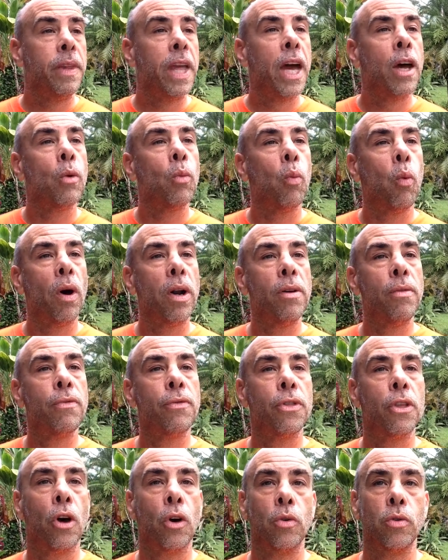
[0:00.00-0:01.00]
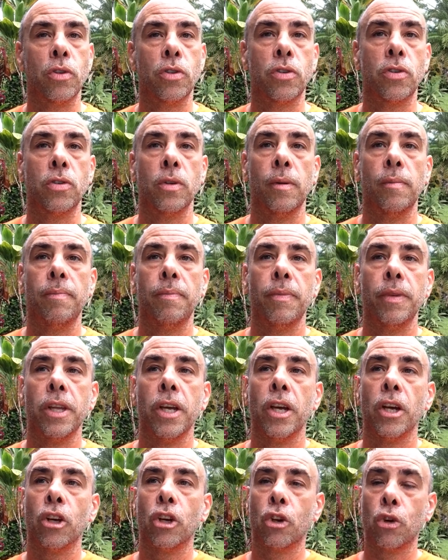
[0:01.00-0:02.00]
And what if those
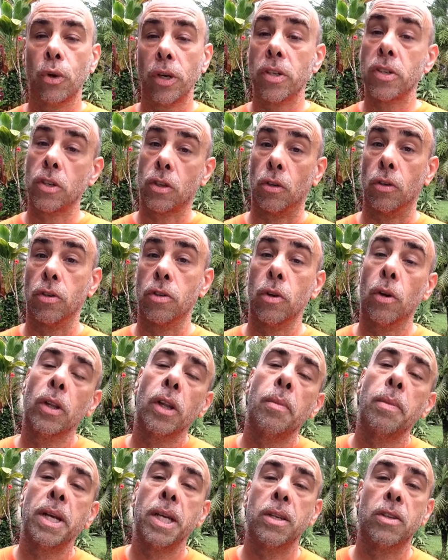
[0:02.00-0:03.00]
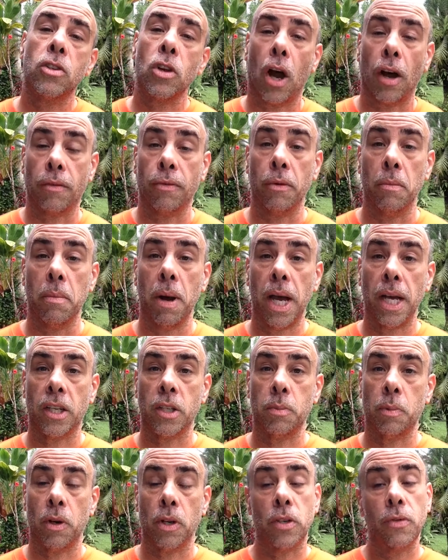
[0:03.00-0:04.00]
crystals, or let me talk from my
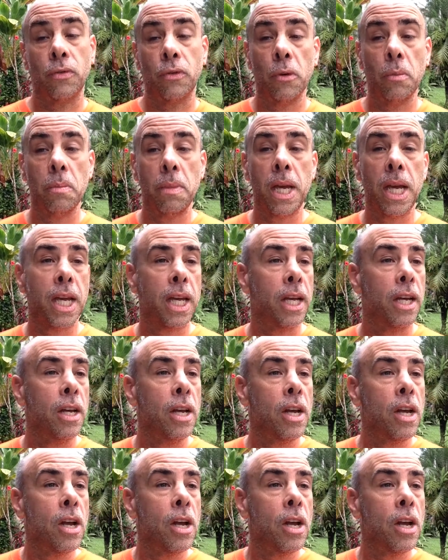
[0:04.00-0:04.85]
experience, for me,